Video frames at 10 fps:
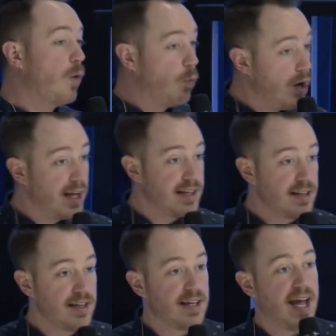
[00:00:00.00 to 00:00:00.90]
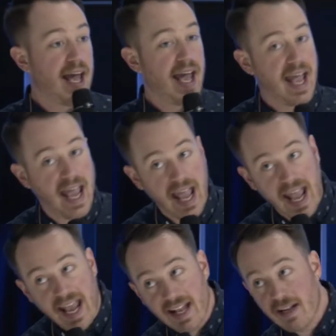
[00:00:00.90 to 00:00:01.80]
One,
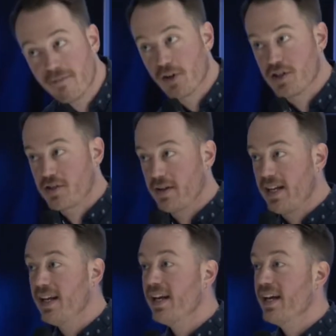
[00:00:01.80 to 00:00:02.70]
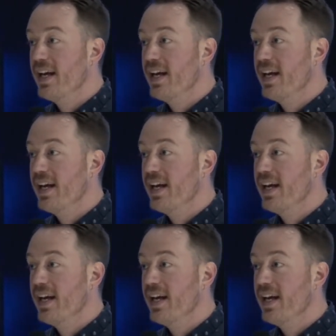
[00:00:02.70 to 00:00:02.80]
anniversary